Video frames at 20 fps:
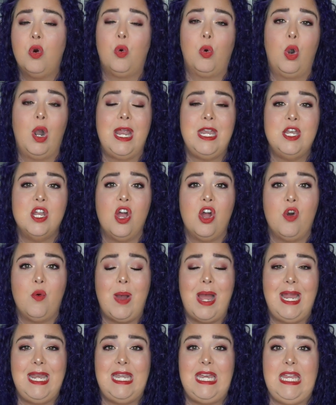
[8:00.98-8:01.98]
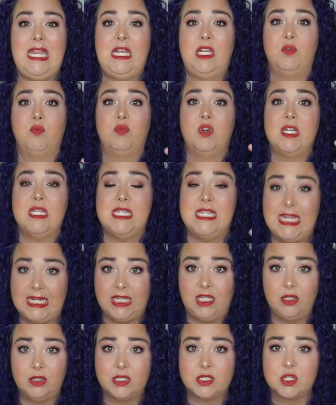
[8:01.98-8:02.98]
or I know I need
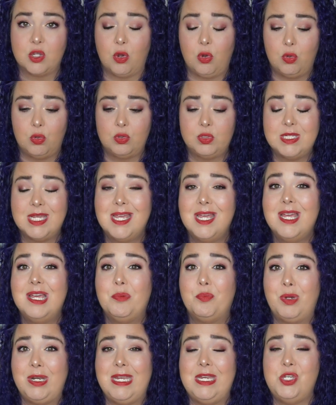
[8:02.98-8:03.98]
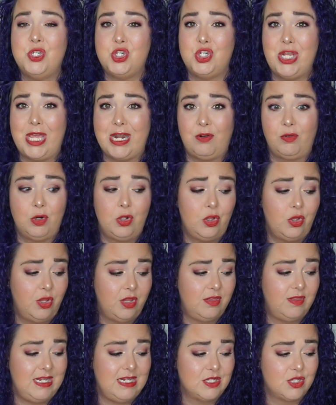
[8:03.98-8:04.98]
ridiculous hold. But in
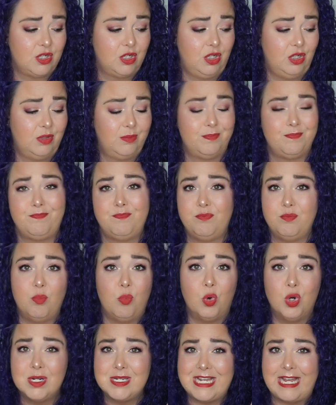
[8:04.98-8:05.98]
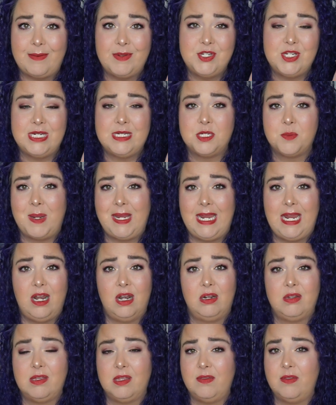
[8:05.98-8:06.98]
general, these are more damaging to my
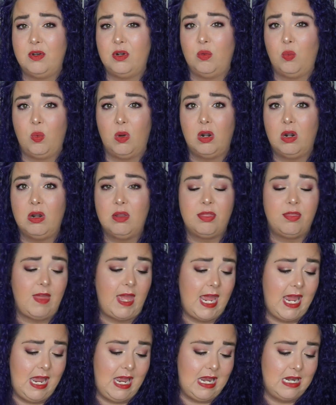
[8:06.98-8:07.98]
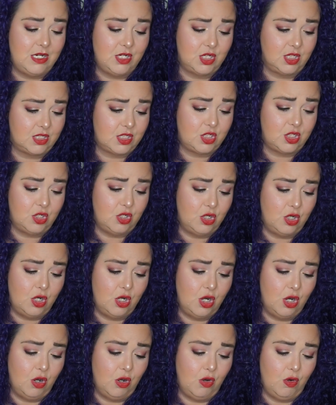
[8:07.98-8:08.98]
hair than they're worth and just
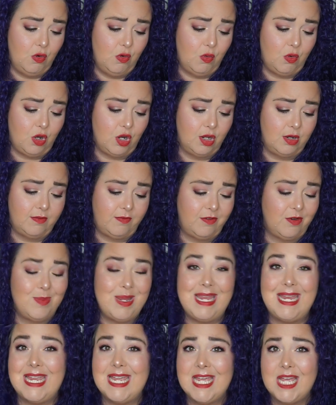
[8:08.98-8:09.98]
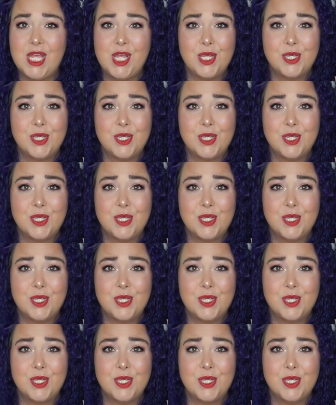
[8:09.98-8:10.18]
no good for me.